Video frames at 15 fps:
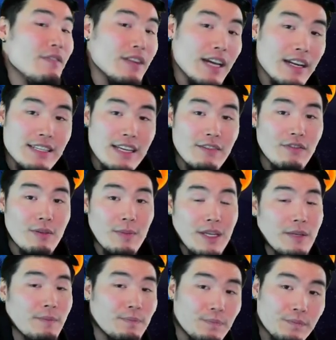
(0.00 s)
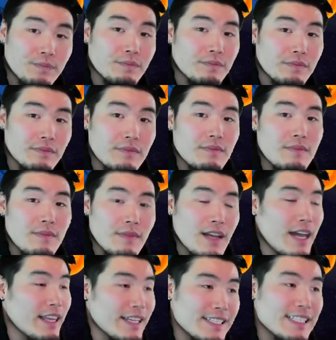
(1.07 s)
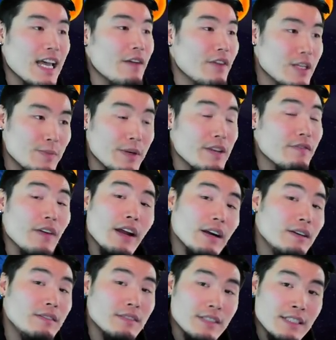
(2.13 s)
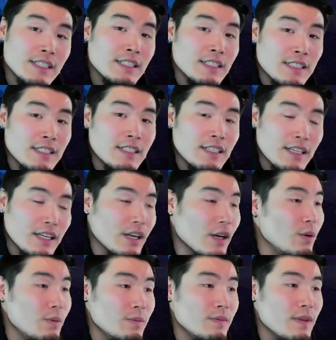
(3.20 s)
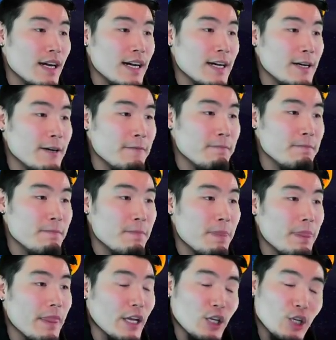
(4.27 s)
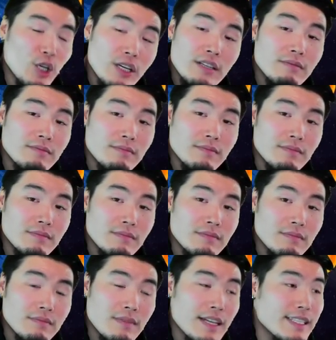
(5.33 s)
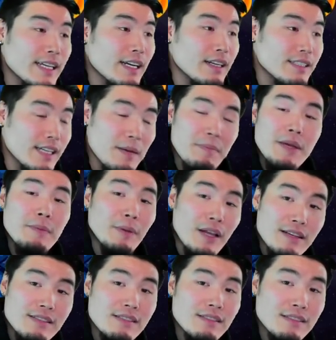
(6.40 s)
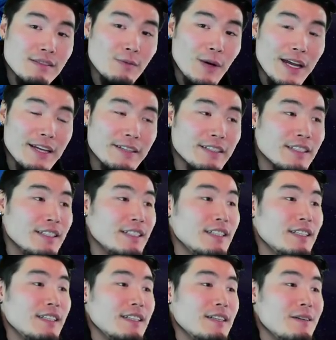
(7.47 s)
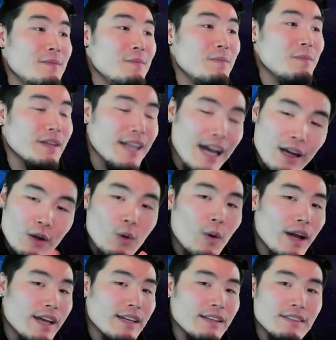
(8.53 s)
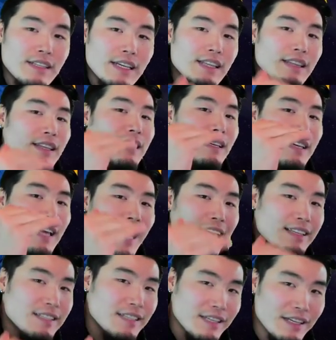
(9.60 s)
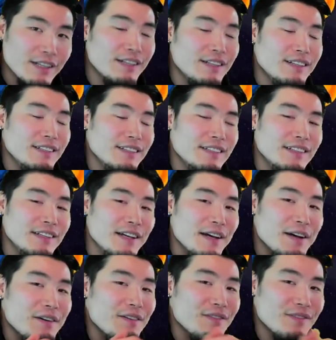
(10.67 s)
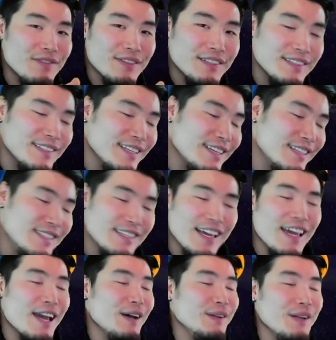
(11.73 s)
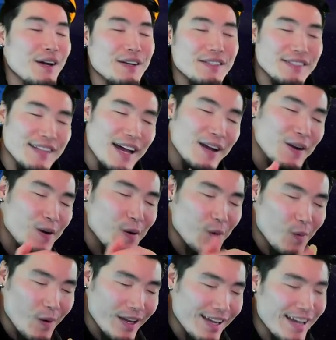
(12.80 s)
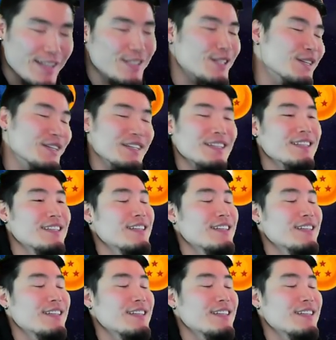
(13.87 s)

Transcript: out of 10 for me. I think 7 is pretty fair. You know, um, like good. It's like a, it's like a B plus, right? but not quite in the A tier of EZA LRs. Not quite as good